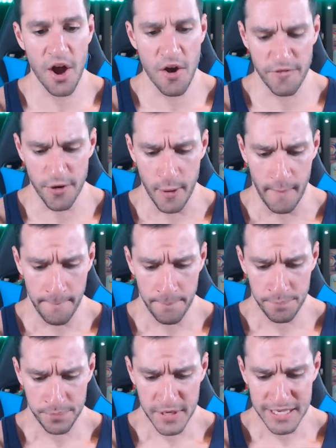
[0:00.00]
over,
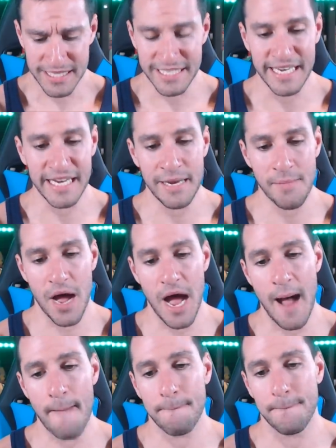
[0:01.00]
team
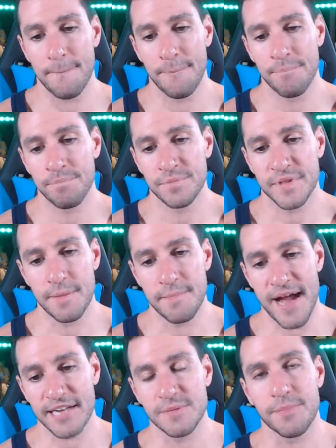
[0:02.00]
up, then
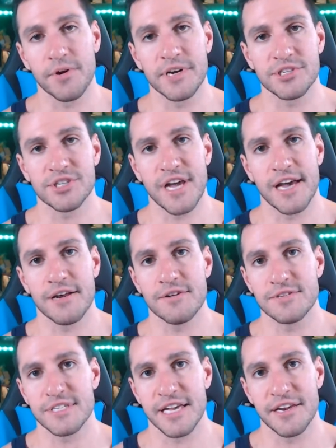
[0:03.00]
back to Burning
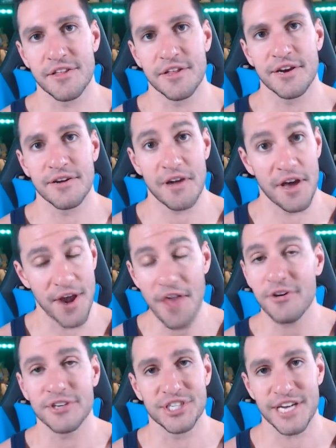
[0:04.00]
Shadows, and then
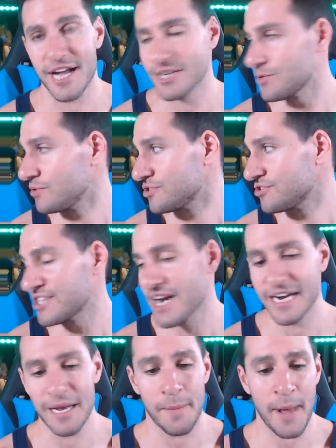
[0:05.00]
another GX Ultra
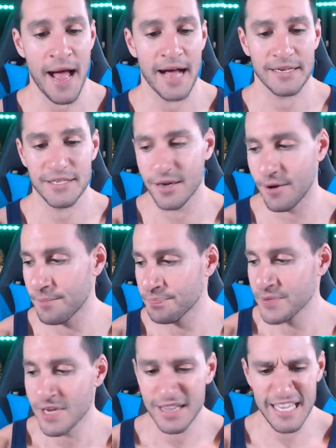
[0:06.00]
Shiny pack. So
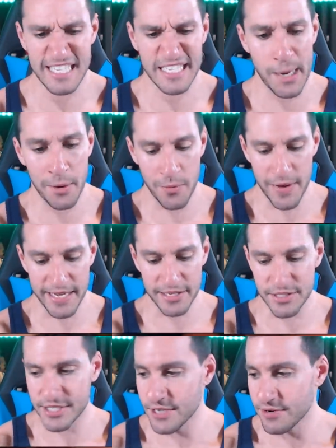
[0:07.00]
let's see what we
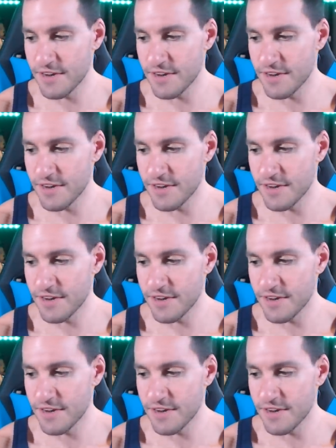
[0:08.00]
can do.